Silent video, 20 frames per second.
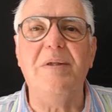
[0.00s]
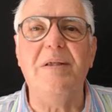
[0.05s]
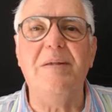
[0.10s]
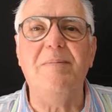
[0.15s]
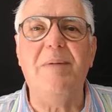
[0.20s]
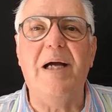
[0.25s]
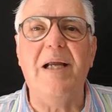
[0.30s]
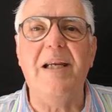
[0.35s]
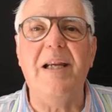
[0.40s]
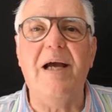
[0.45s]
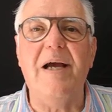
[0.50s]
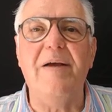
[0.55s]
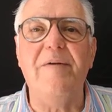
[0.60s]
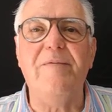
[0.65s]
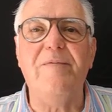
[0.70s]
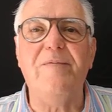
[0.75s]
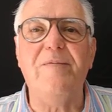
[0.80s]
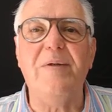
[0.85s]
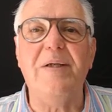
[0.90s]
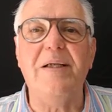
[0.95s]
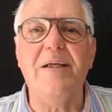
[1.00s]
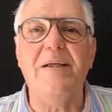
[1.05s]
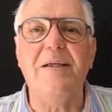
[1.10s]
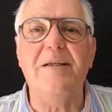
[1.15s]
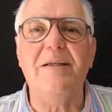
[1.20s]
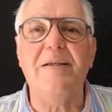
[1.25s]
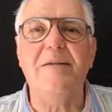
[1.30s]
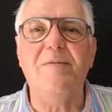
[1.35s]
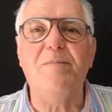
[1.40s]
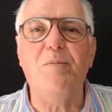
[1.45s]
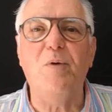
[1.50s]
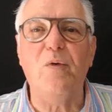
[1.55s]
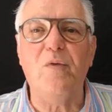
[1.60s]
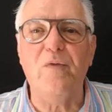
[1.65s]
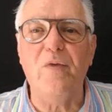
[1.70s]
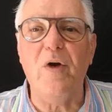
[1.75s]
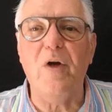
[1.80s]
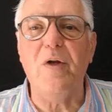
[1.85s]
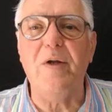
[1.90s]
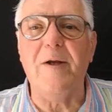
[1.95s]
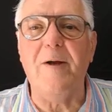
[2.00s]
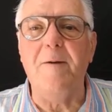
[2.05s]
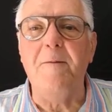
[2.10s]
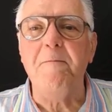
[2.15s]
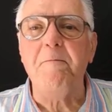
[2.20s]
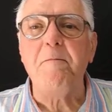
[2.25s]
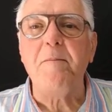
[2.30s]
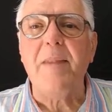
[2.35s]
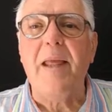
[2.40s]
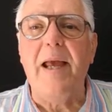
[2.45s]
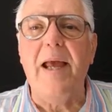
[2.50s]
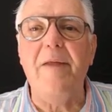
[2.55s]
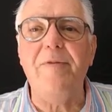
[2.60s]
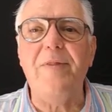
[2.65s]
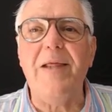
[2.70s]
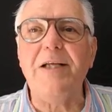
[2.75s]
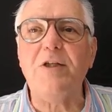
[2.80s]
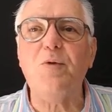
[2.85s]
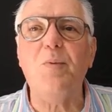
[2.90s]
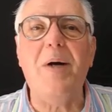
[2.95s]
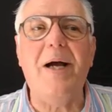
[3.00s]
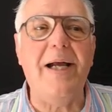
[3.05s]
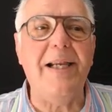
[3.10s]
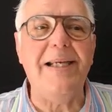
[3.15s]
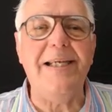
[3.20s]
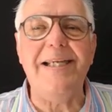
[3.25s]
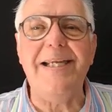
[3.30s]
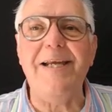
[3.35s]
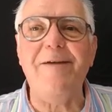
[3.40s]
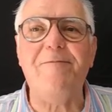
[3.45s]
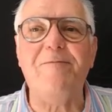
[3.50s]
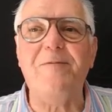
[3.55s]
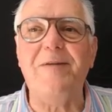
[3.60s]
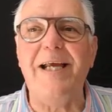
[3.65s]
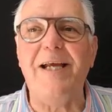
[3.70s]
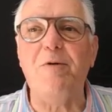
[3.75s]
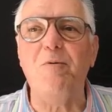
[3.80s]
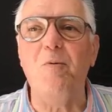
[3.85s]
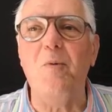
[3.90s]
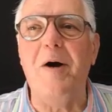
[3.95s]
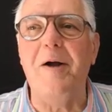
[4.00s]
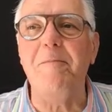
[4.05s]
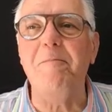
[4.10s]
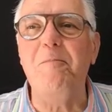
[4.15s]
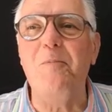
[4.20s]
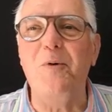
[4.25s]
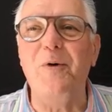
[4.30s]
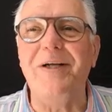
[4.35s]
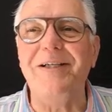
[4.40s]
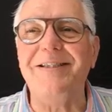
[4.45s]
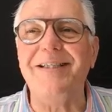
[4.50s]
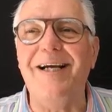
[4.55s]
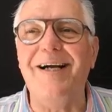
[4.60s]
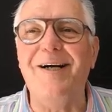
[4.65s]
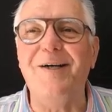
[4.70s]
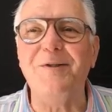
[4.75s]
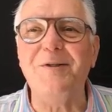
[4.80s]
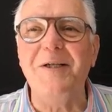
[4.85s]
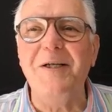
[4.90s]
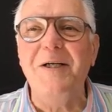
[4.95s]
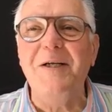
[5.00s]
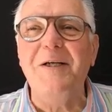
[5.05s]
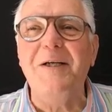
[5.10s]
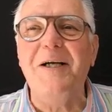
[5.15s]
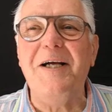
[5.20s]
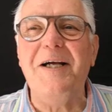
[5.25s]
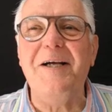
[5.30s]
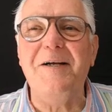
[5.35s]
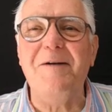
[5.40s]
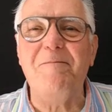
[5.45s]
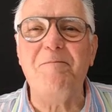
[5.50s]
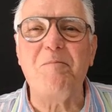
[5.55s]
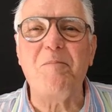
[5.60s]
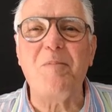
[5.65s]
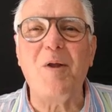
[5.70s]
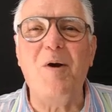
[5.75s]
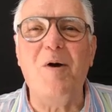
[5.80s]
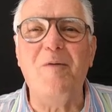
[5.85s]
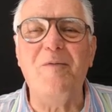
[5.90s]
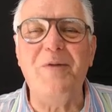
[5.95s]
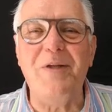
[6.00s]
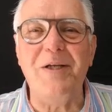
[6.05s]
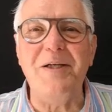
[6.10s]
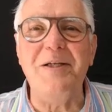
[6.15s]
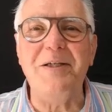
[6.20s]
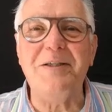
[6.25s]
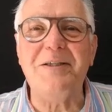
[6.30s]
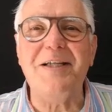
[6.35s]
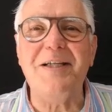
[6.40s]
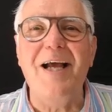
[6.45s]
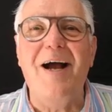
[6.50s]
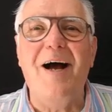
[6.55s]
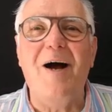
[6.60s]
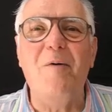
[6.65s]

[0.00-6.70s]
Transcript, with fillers: my live uh, portfolio, and that's why I left that one point out um, of the list.